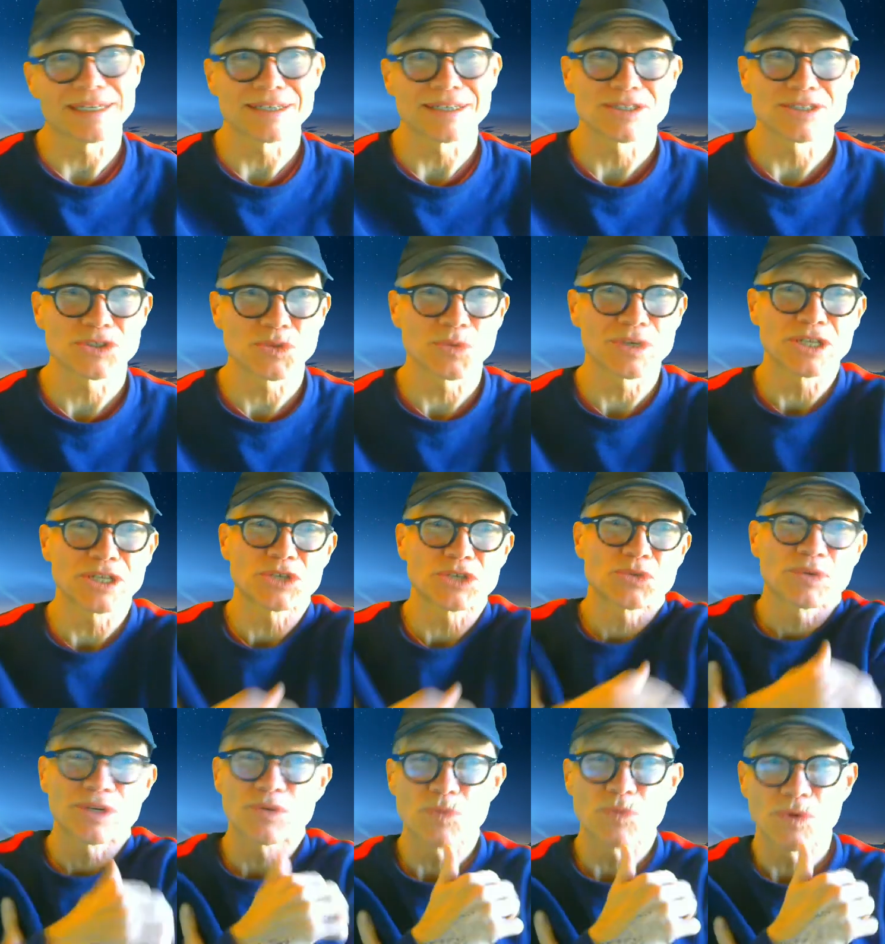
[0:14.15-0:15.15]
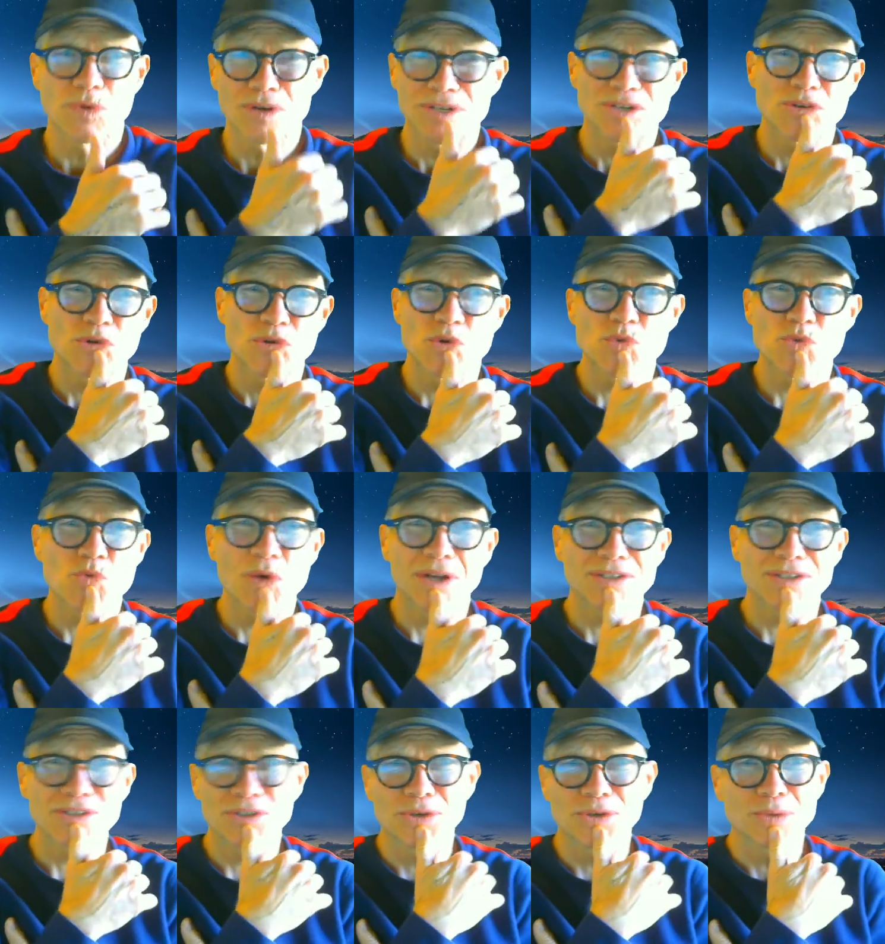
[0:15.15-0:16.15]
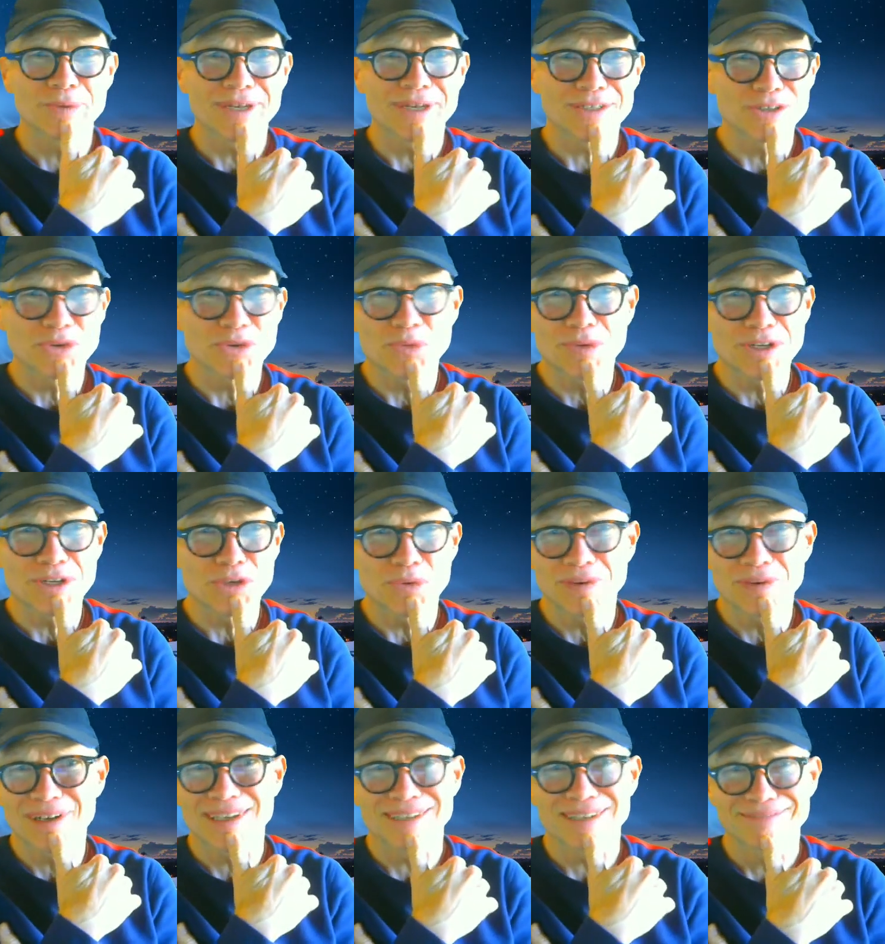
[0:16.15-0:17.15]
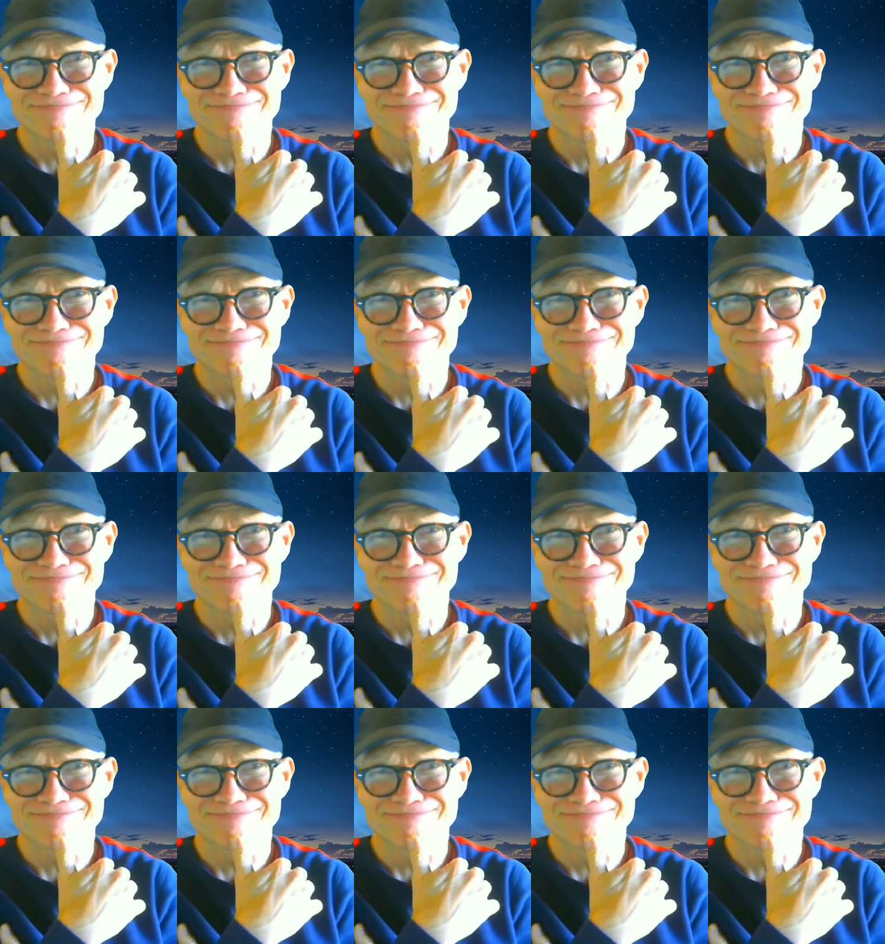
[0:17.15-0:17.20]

it's 2021. Who wants to go back to 2020?